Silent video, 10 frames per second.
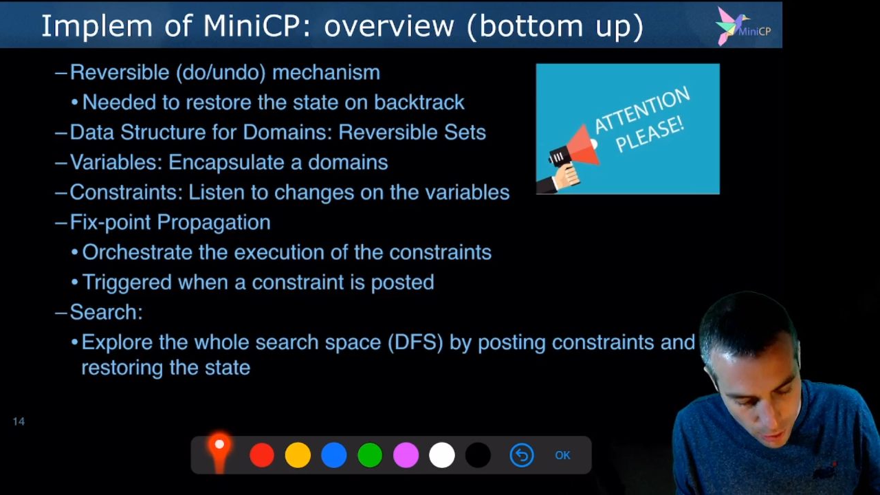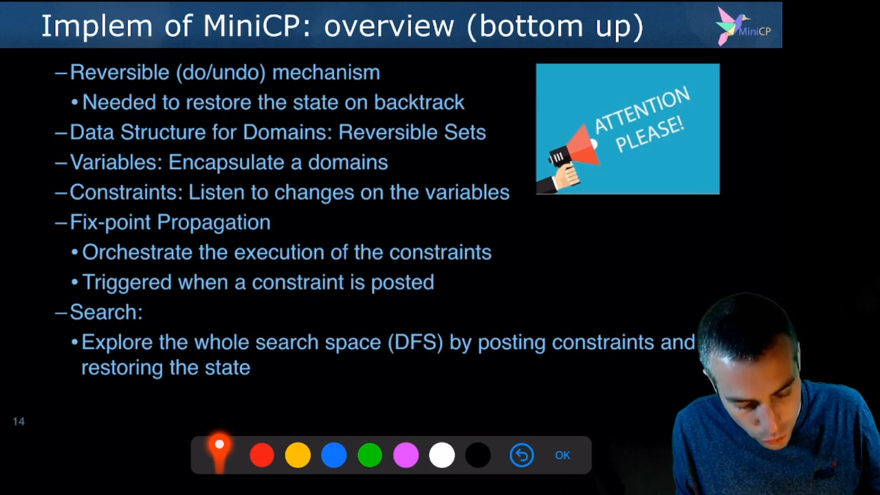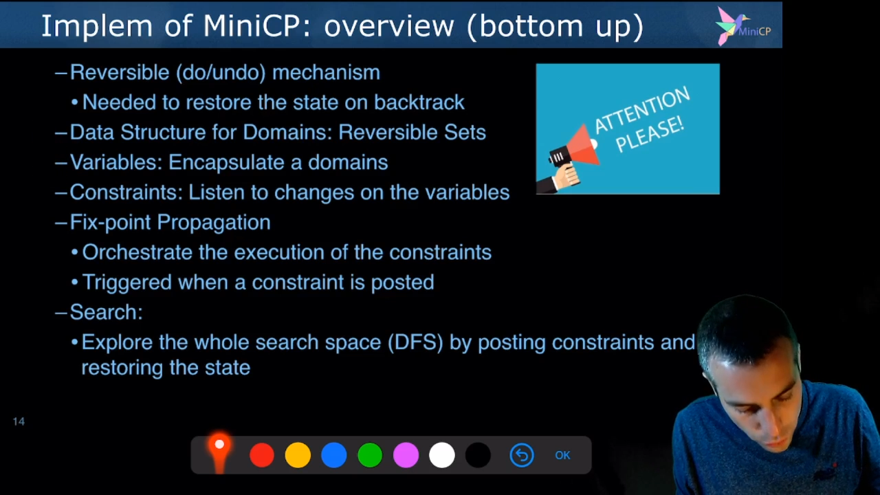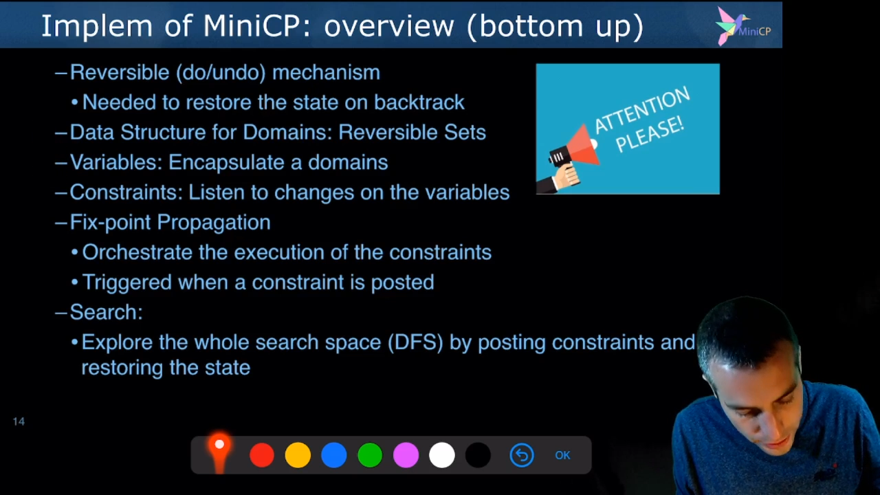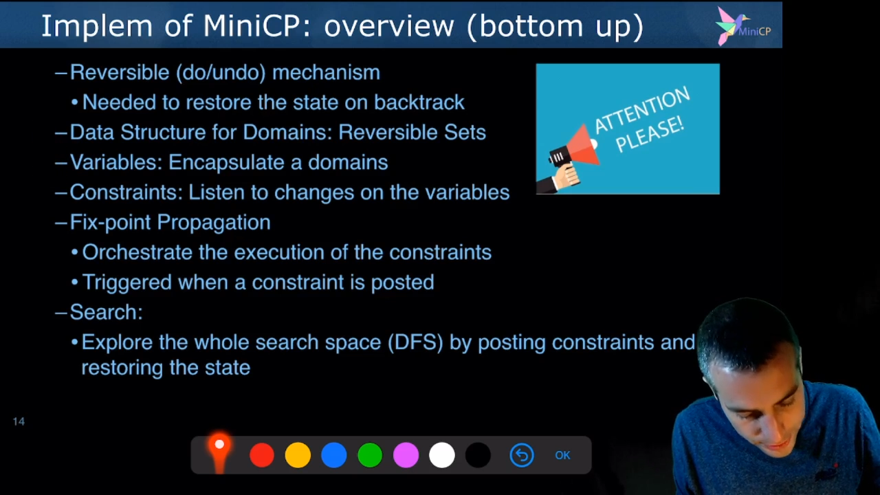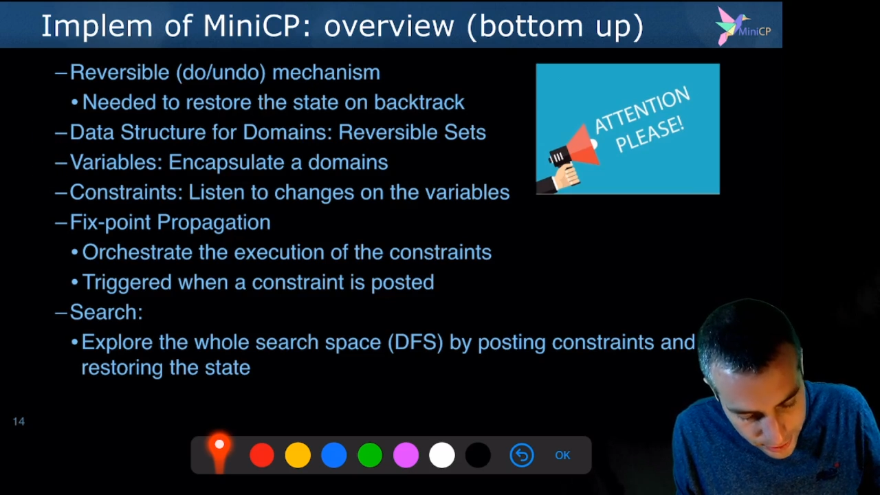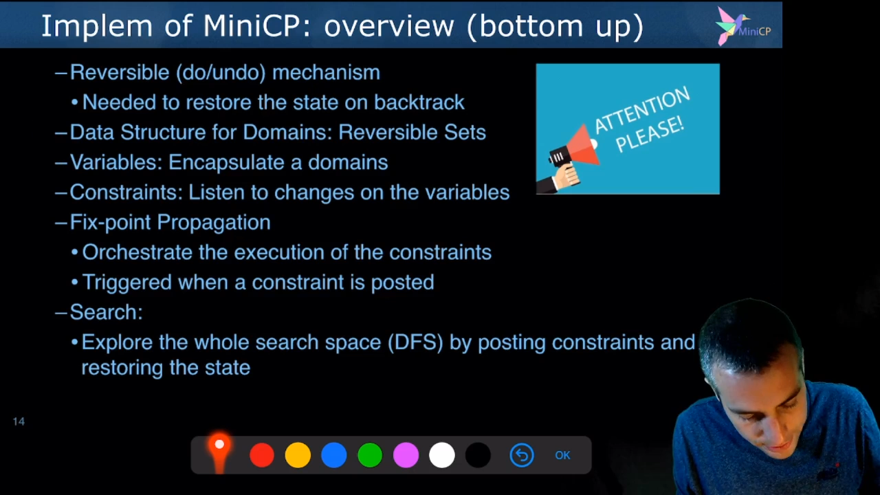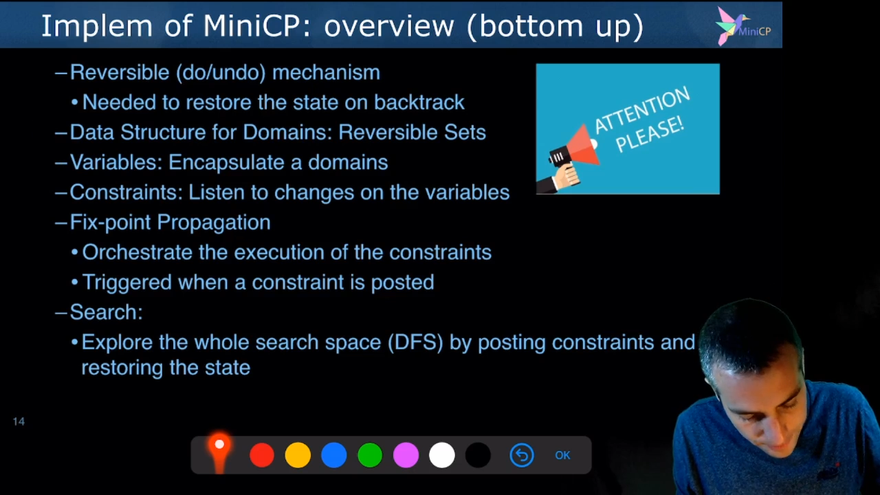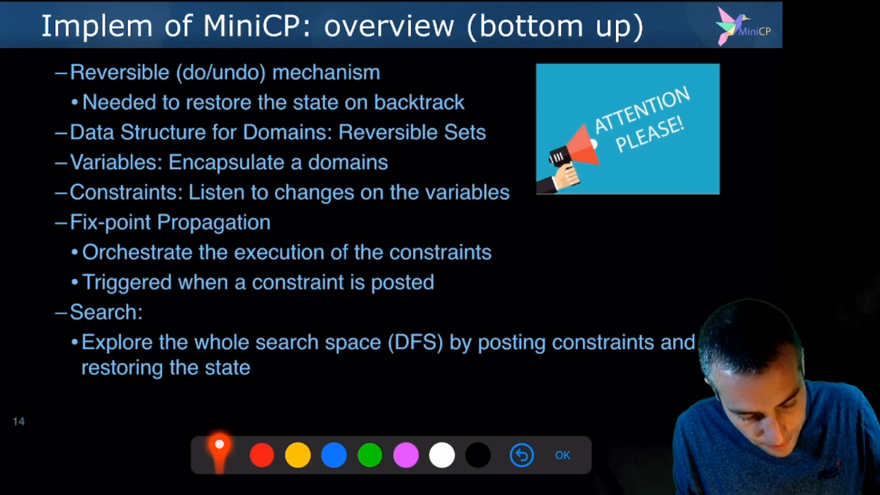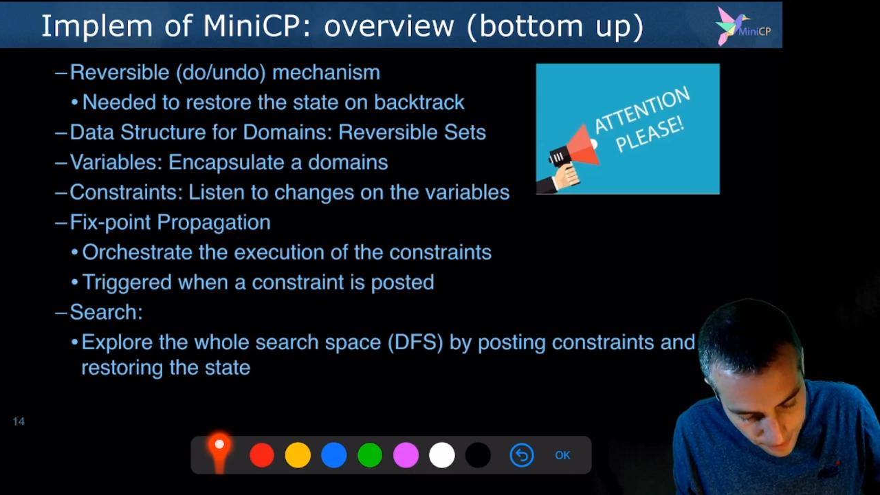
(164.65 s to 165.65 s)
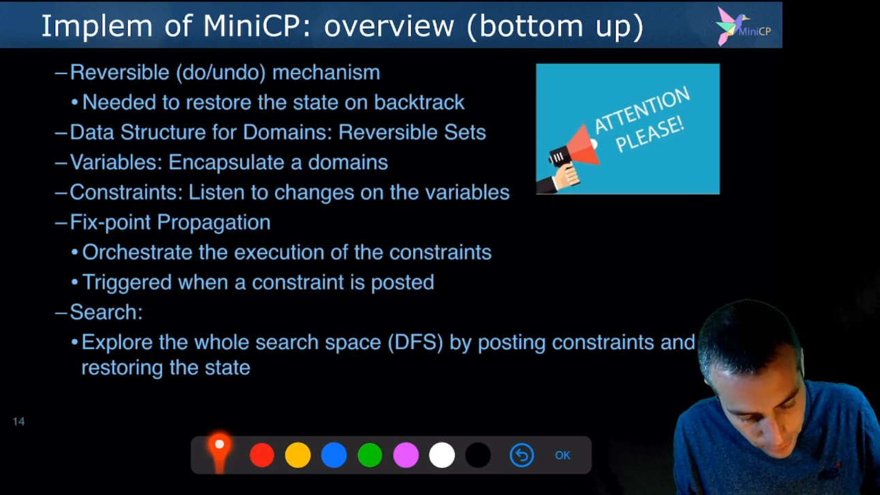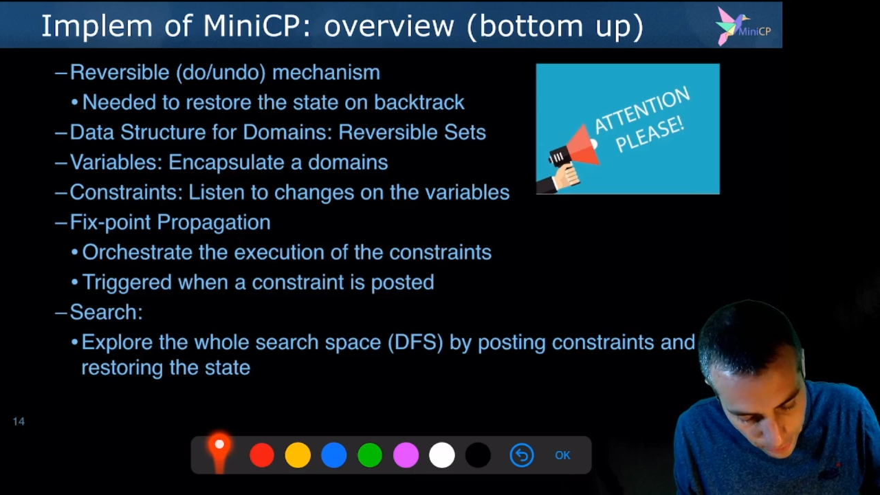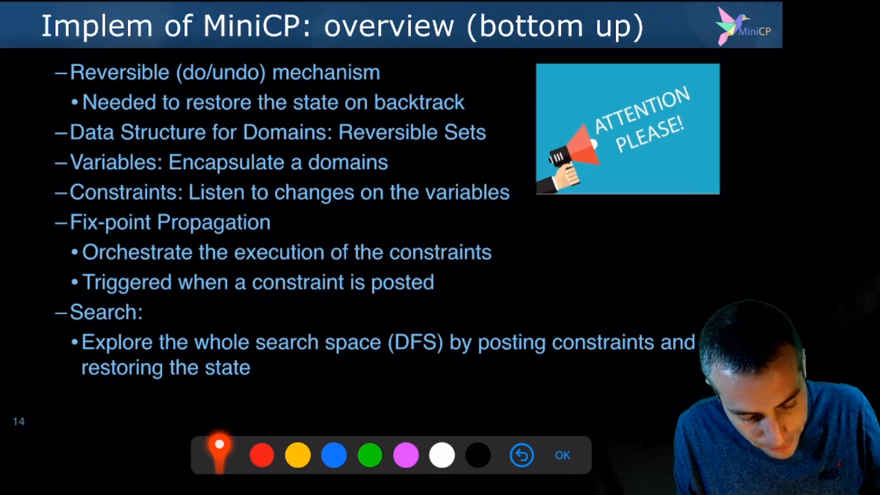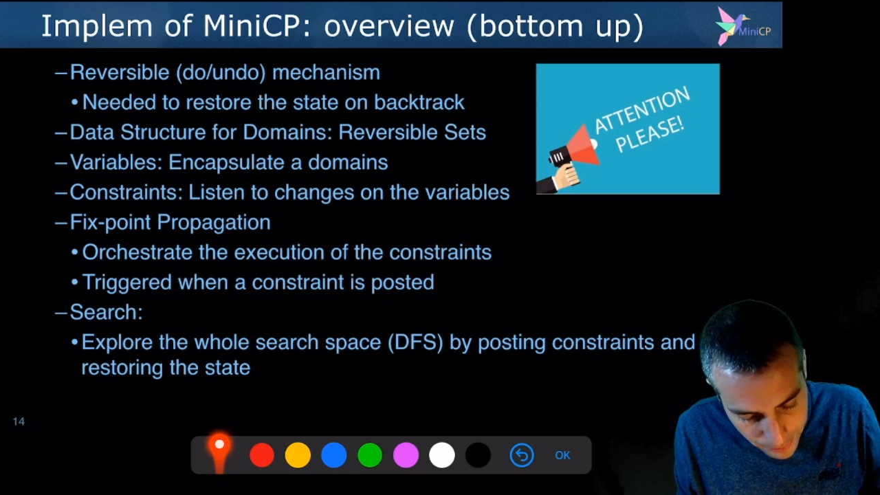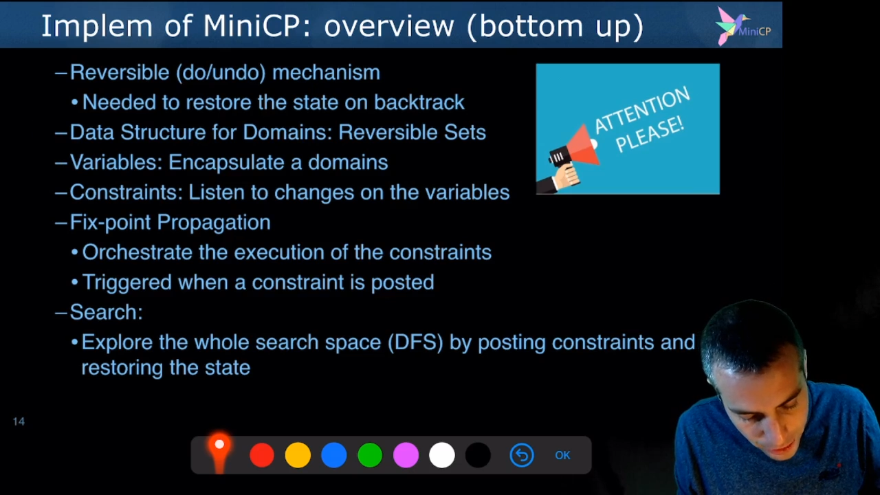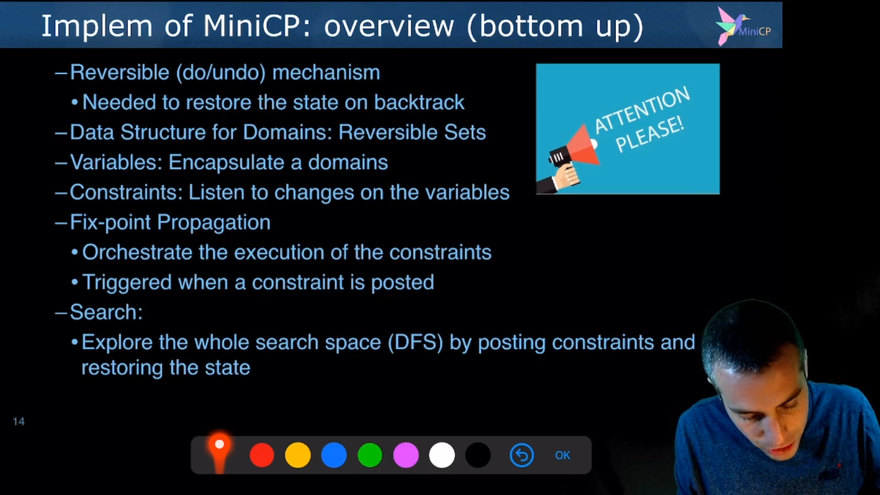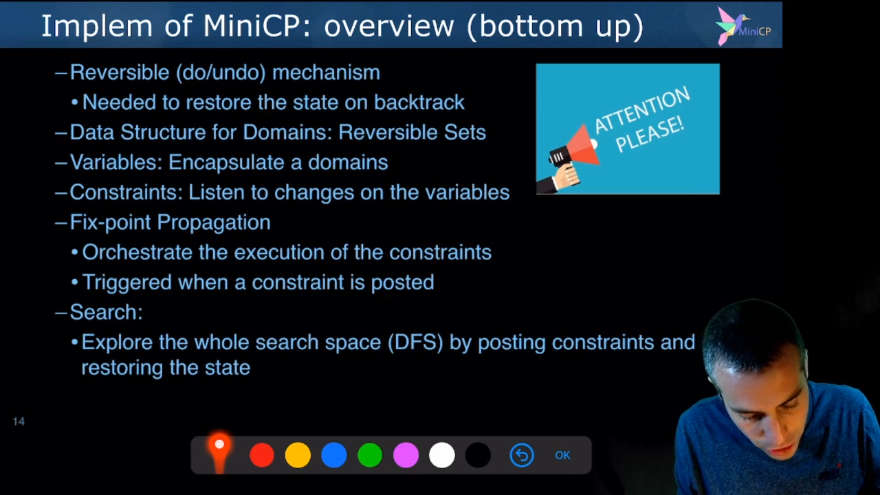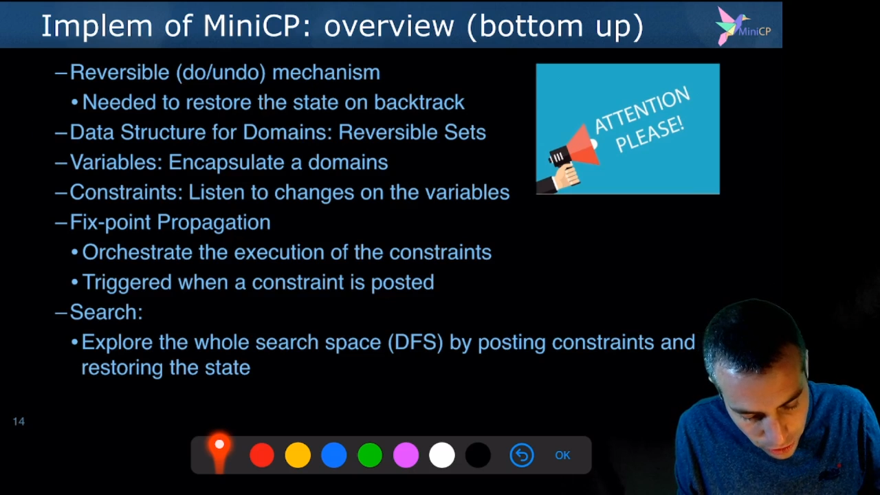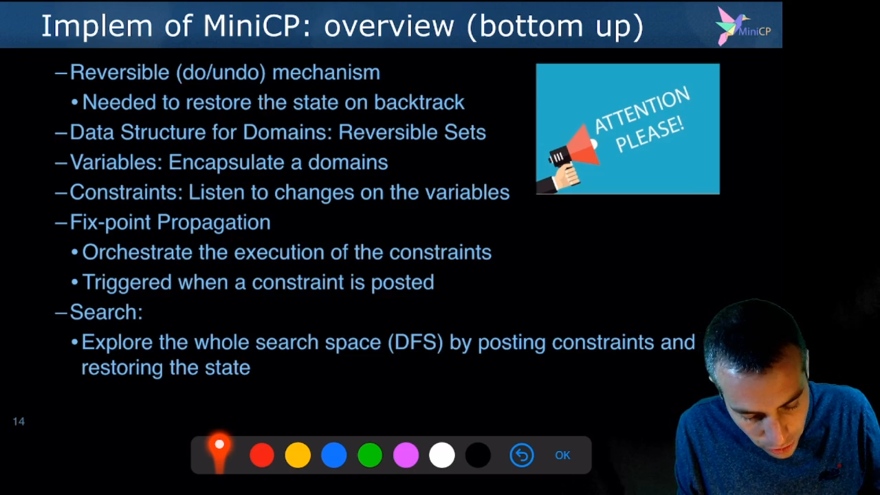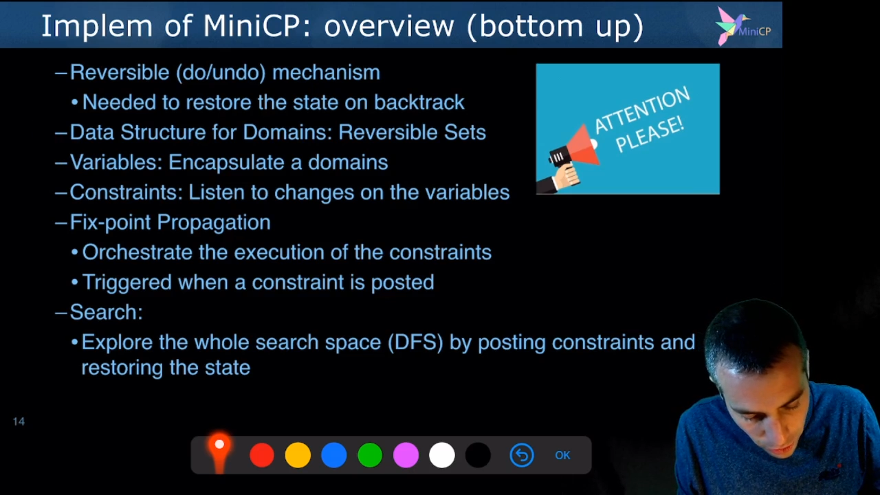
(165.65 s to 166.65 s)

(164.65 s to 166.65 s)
You need the implementation